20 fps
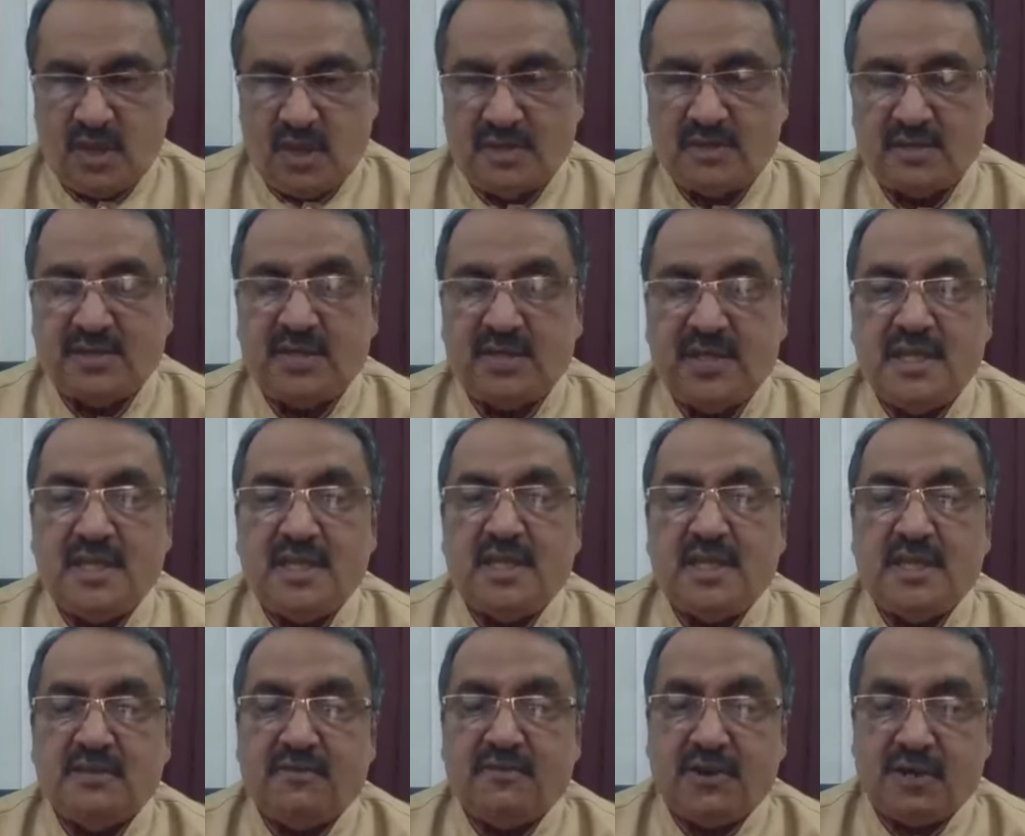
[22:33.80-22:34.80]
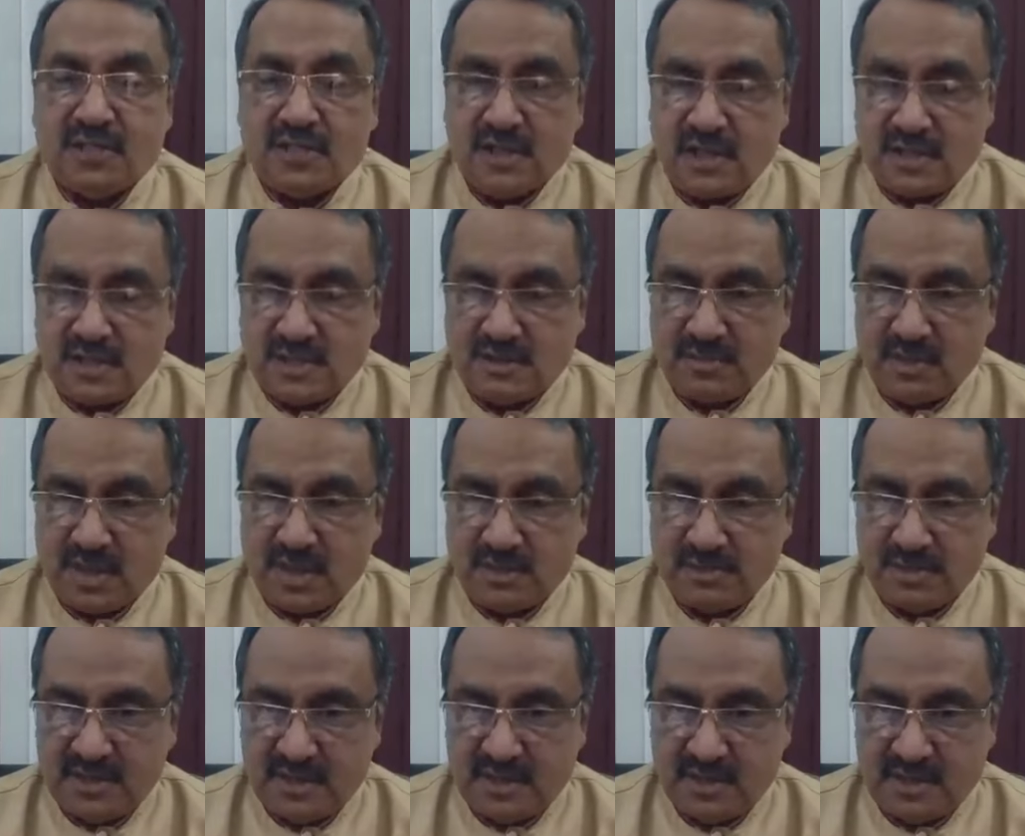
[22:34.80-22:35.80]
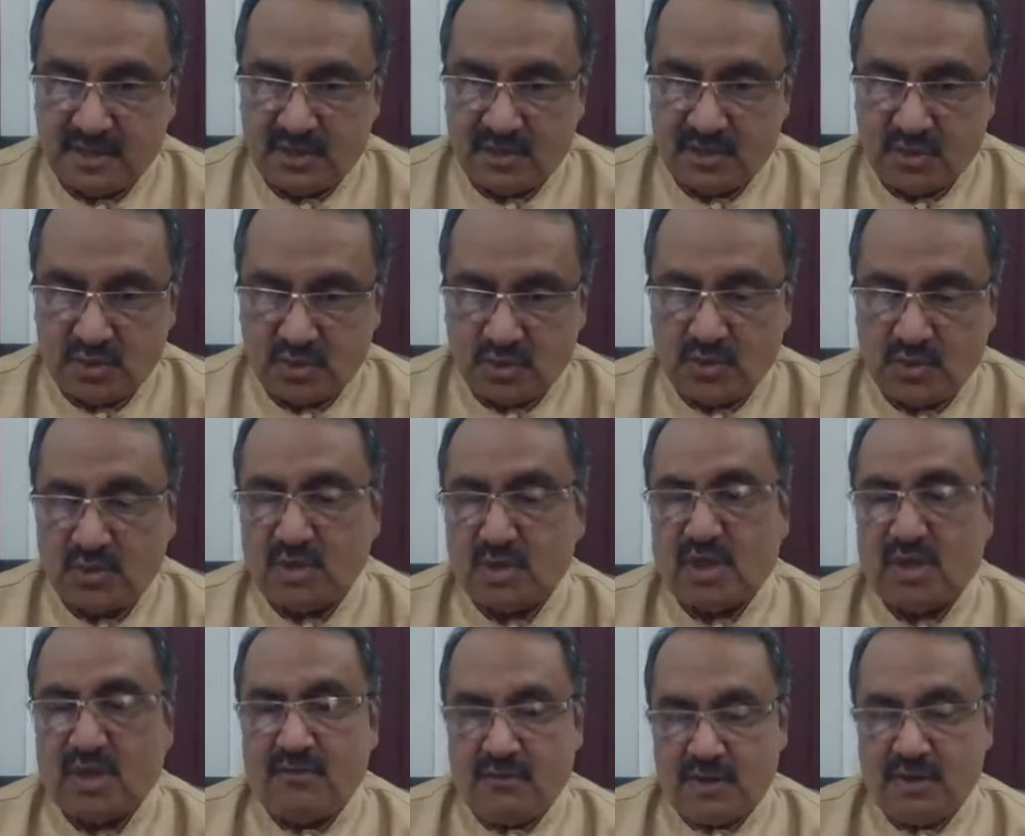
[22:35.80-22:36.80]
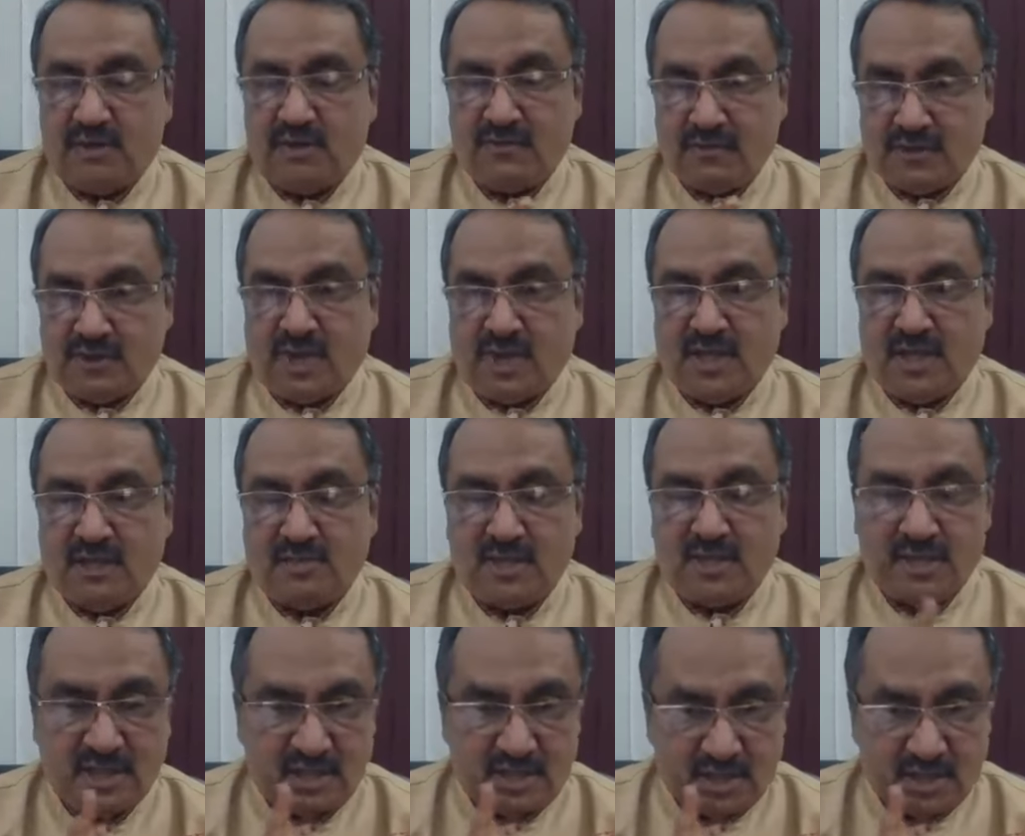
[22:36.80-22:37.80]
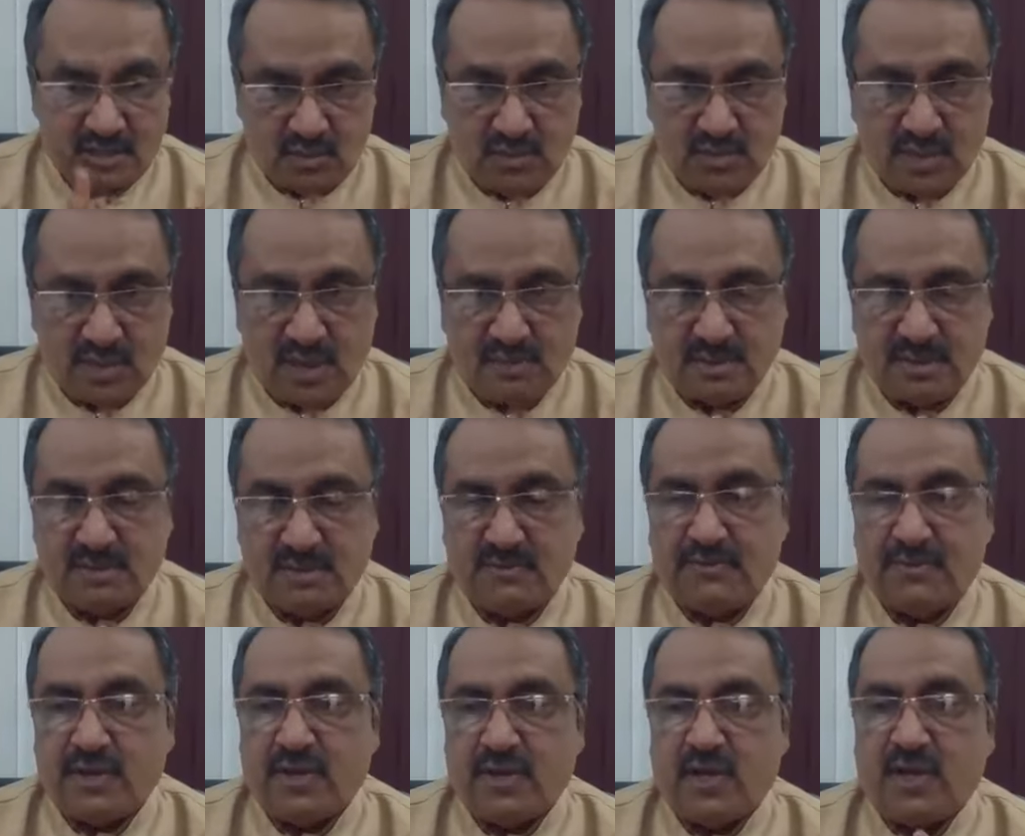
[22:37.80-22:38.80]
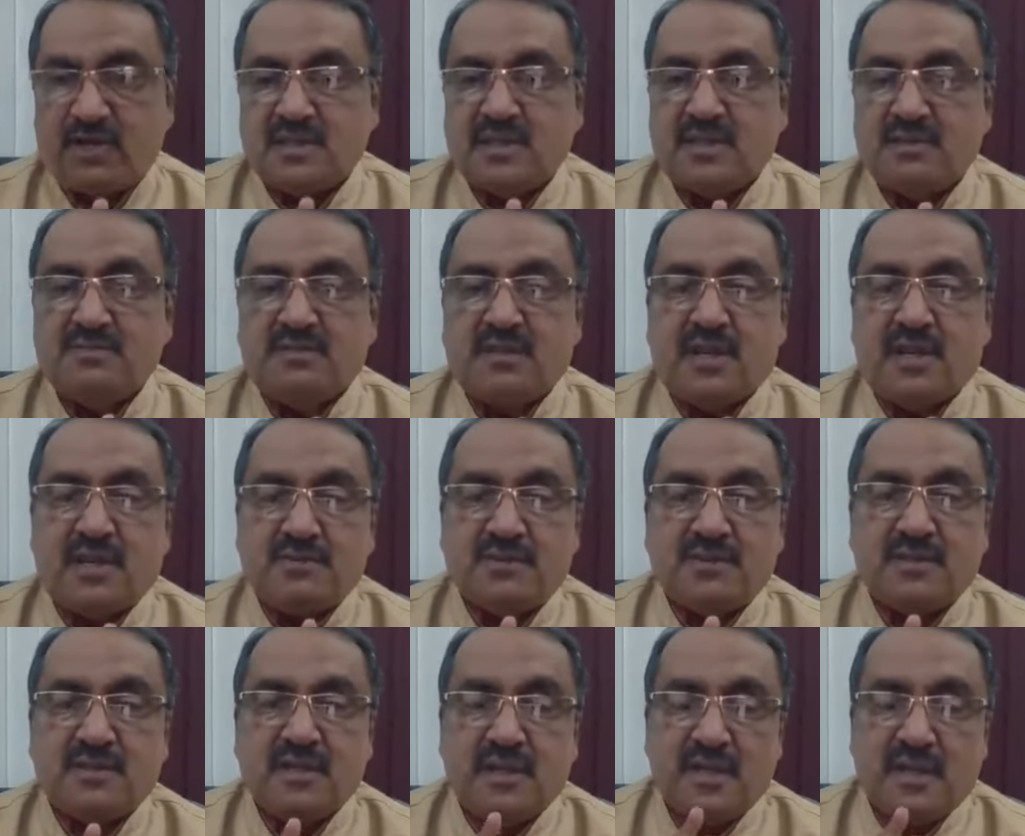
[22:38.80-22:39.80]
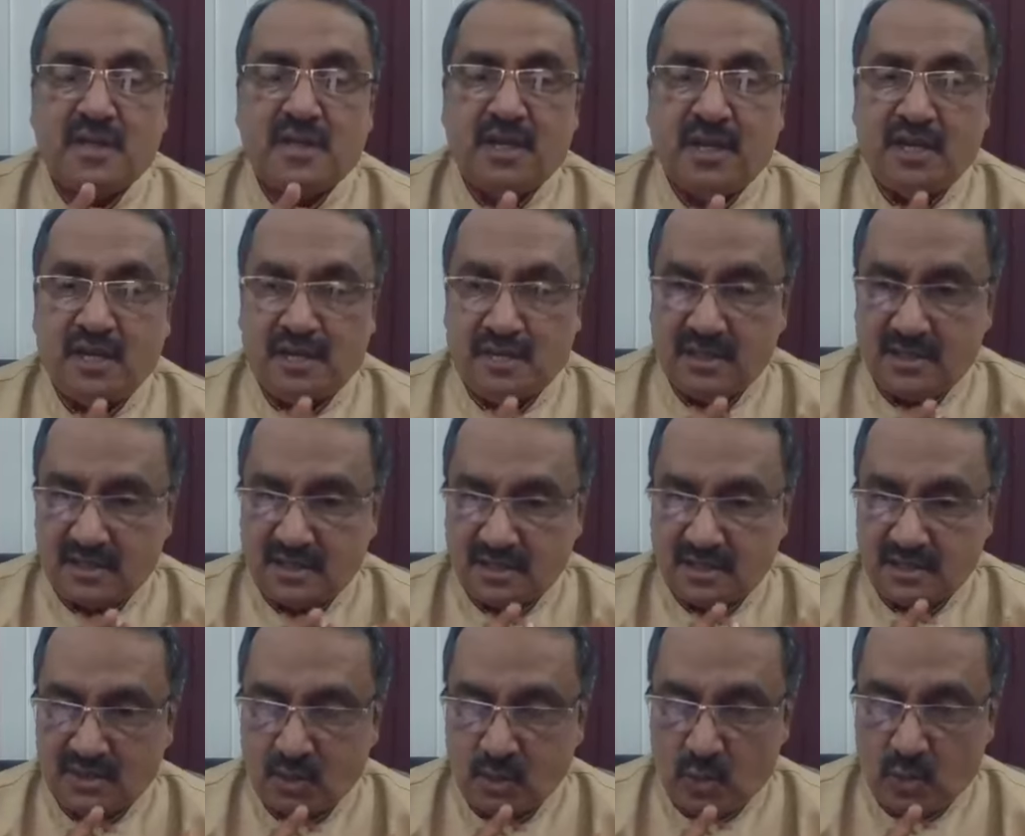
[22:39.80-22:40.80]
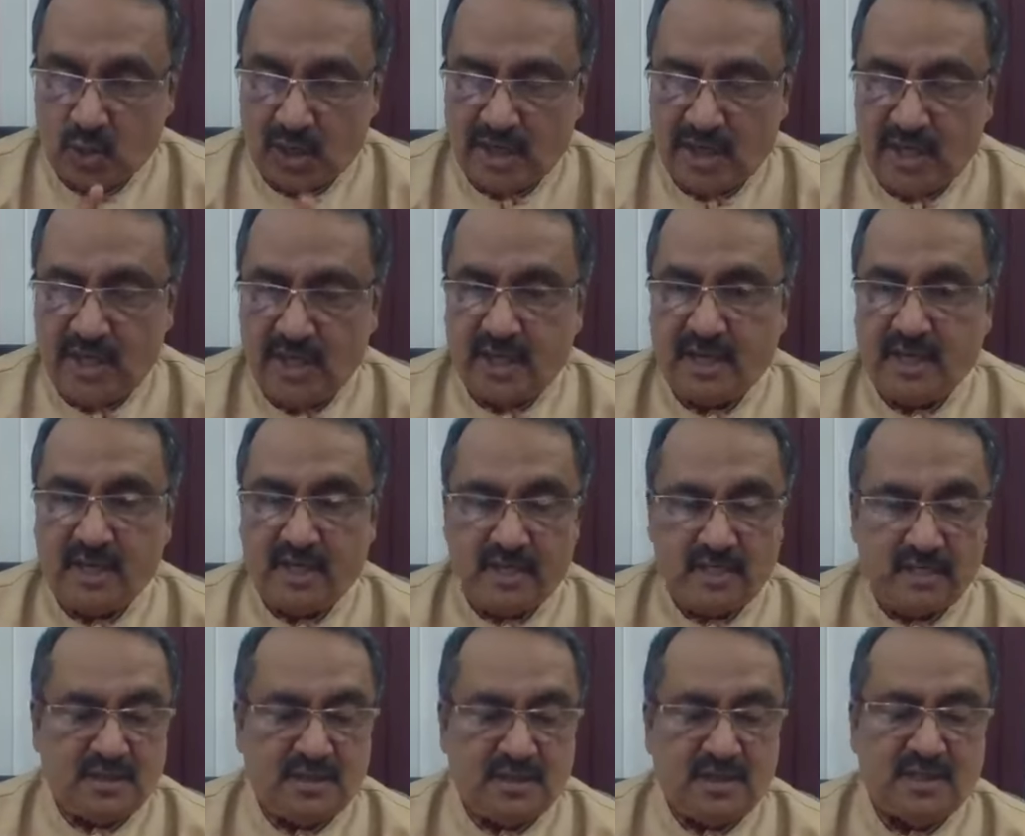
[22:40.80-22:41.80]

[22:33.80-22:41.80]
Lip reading: you have to see for short-term crops it is 2 crops. For short-term loan it is 2 crops. For long-term crops it is 1 year.